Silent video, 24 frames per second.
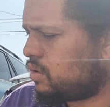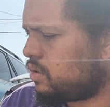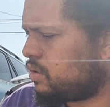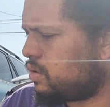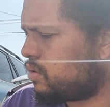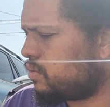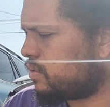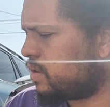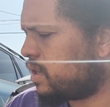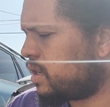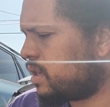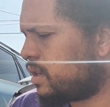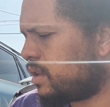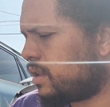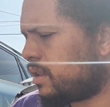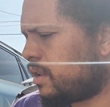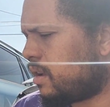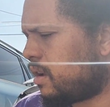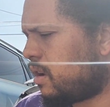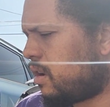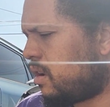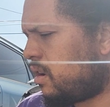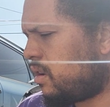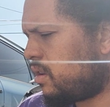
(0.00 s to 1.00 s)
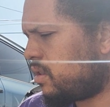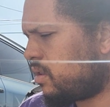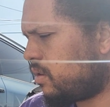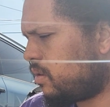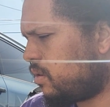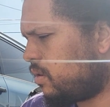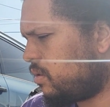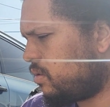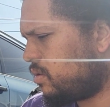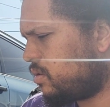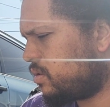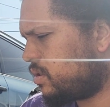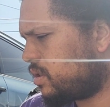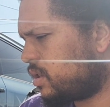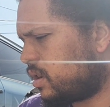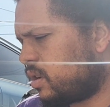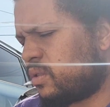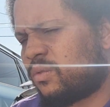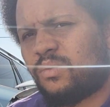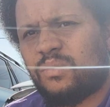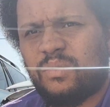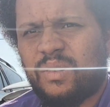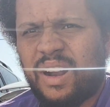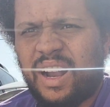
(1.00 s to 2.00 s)
drill all the holes
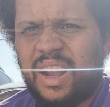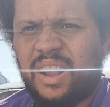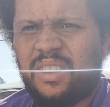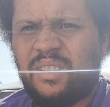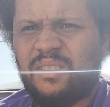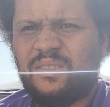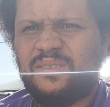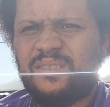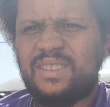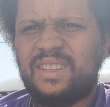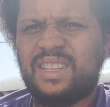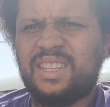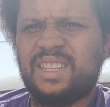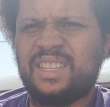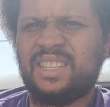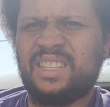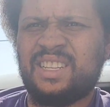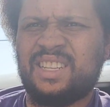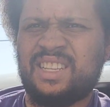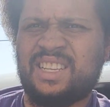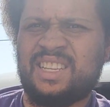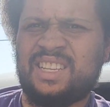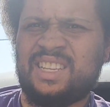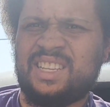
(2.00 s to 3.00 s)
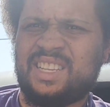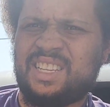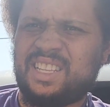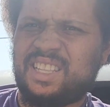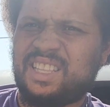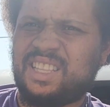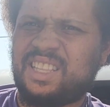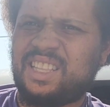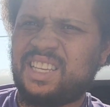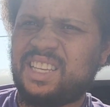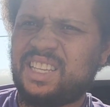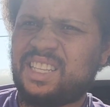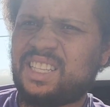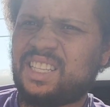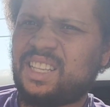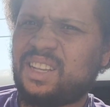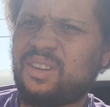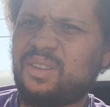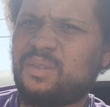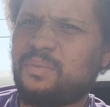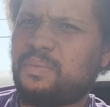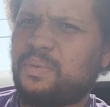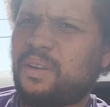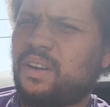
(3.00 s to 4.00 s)
around this
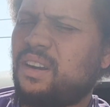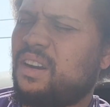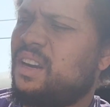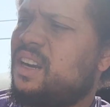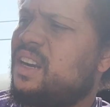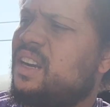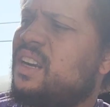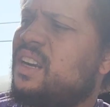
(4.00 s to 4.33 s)
little part